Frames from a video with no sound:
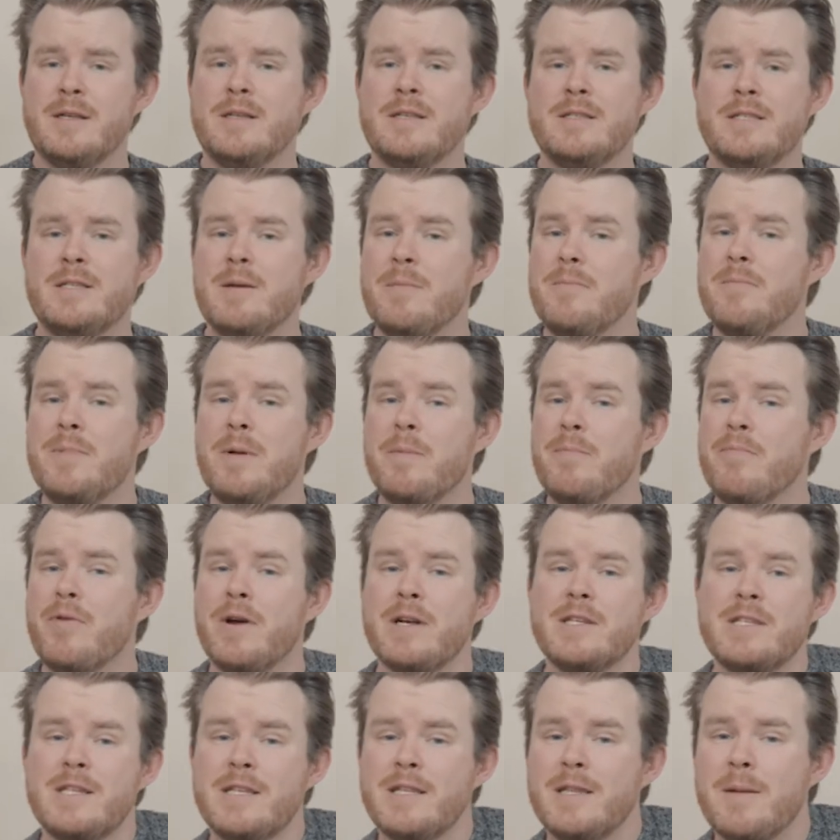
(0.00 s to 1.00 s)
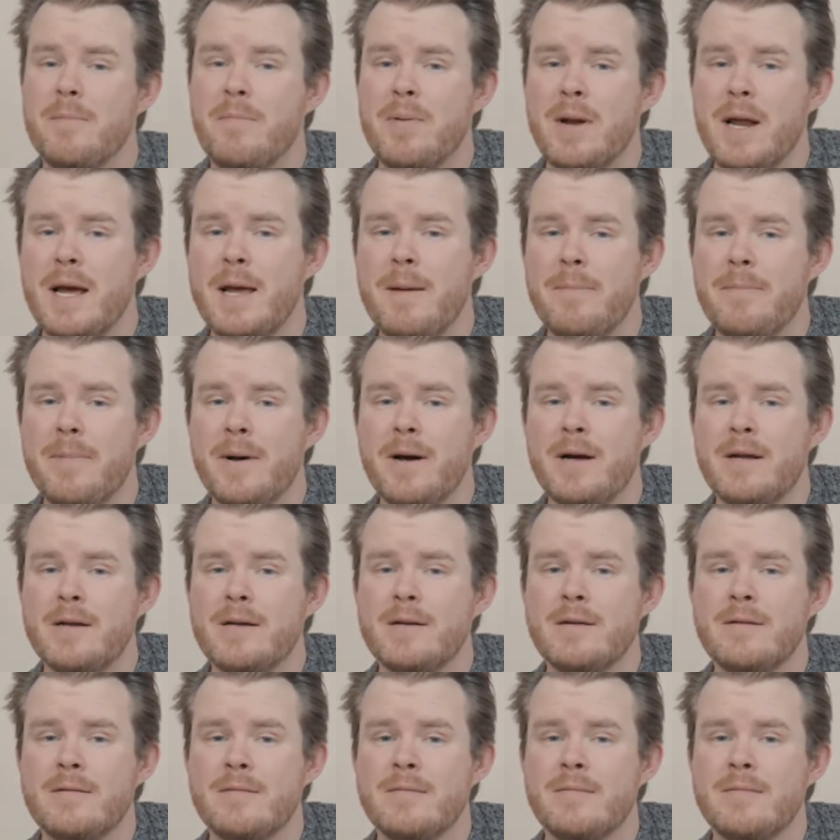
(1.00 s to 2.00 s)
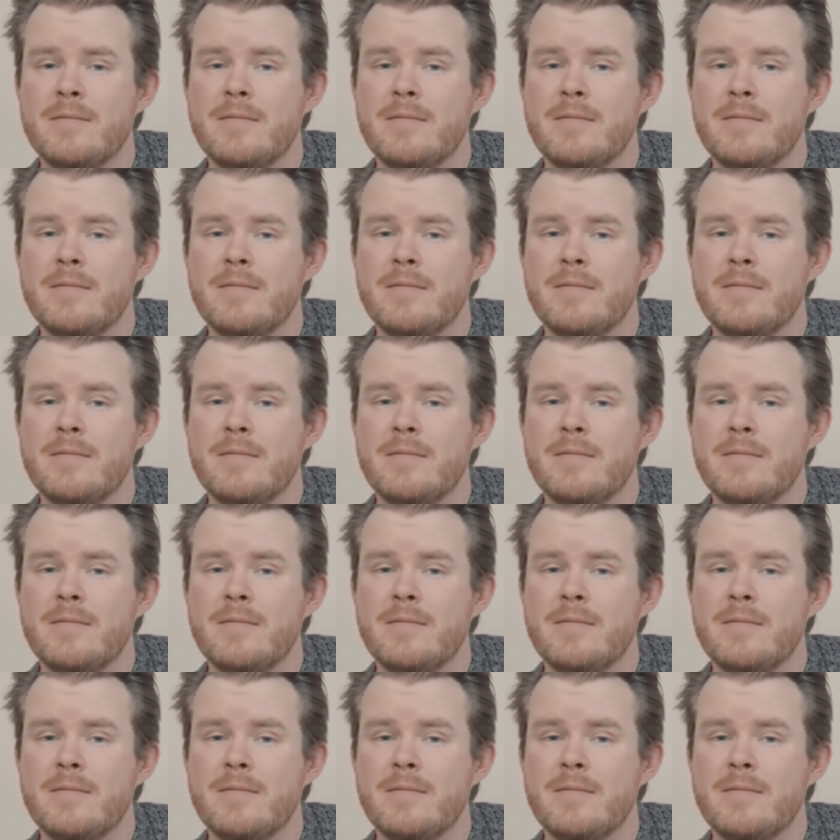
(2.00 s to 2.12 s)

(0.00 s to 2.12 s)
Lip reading: Simply pressing the play button,